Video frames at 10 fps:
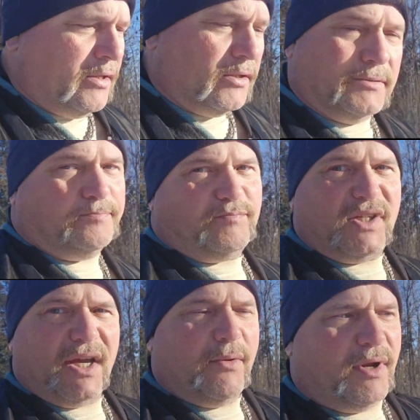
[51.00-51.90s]
or
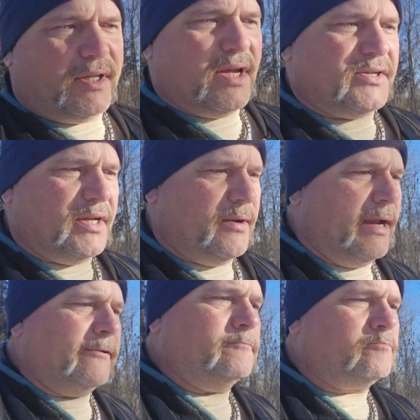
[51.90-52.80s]
tell you what it does
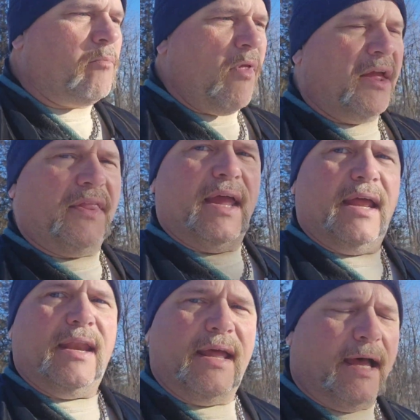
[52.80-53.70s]
anyway. And
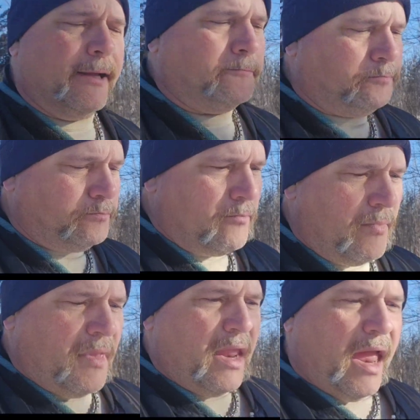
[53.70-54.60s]
then
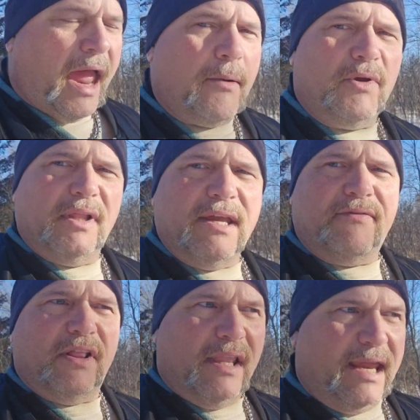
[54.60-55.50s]
I will
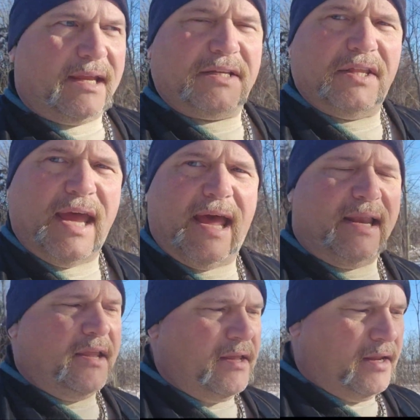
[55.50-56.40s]
leave a link to that